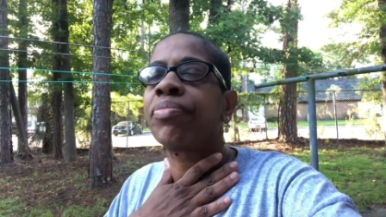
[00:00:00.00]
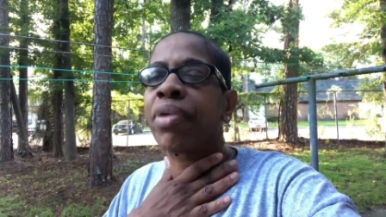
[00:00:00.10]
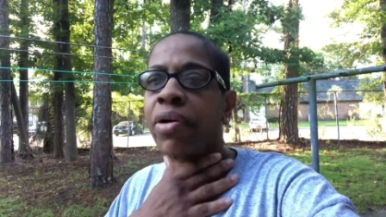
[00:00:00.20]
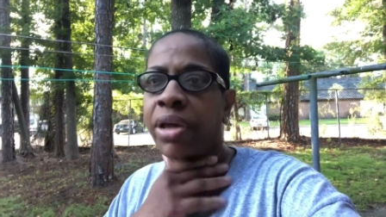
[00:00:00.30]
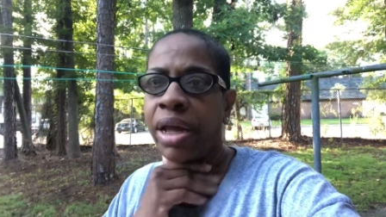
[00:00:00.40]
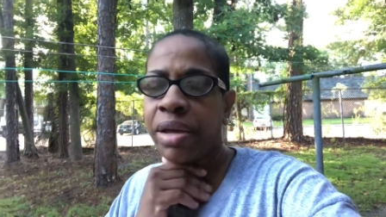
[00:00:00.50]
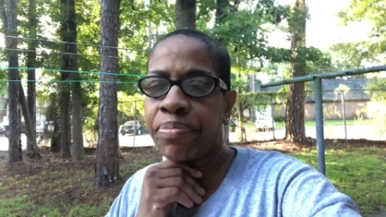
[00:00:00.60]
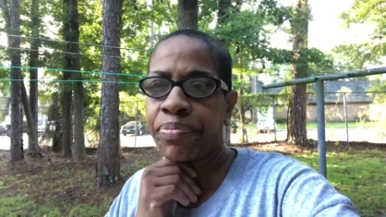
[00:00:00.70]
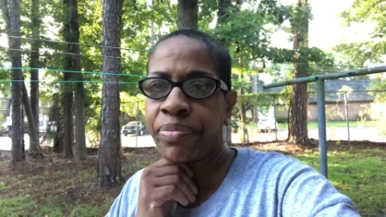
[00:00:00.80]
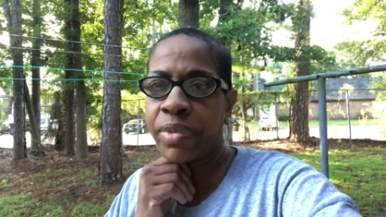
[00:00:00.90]
okay
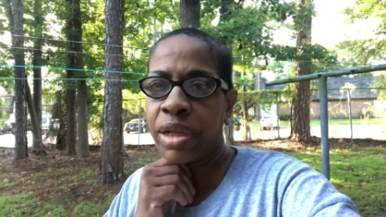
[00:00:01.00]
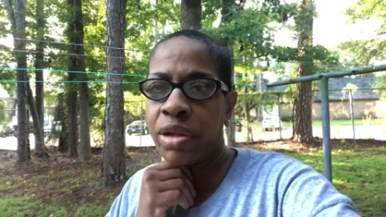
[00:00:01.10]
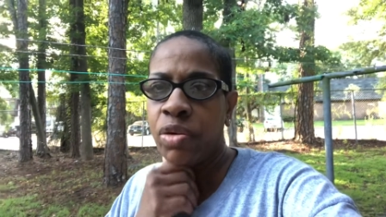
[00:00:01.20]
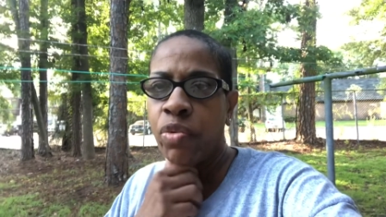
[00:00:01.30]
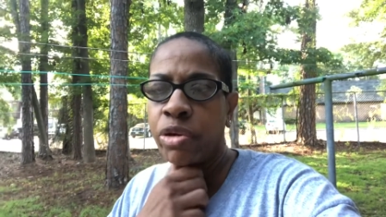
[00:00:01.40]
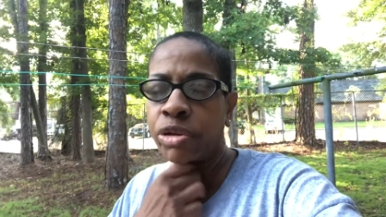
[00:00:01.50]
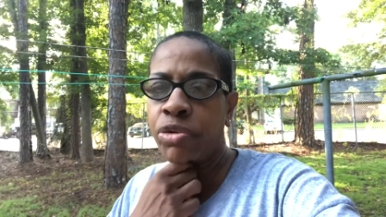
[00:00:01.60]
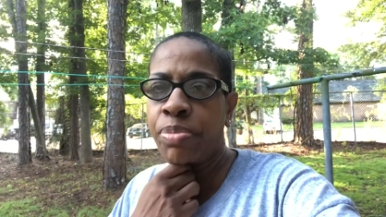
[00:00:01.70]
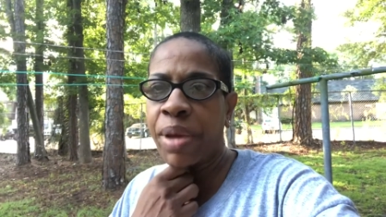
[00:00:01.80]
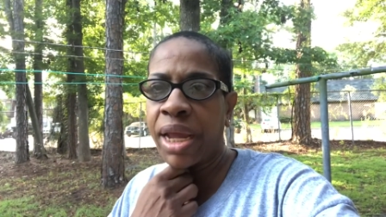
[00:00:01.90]
work through
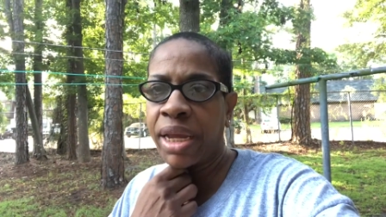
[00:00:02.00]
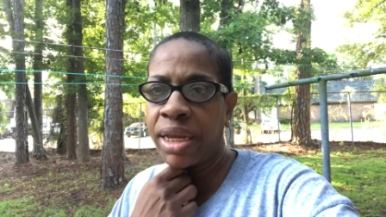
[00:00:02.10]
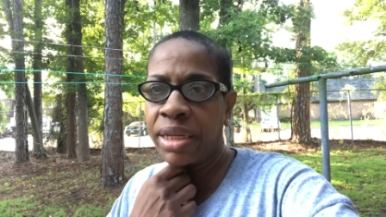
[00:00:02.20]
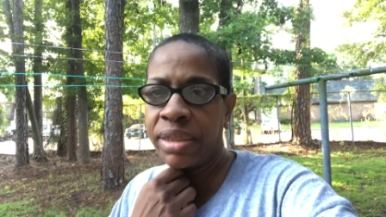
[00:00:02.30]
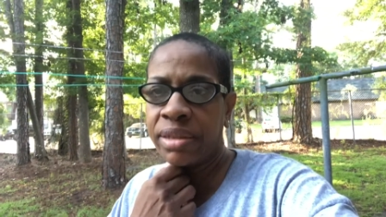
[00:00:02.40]
the pain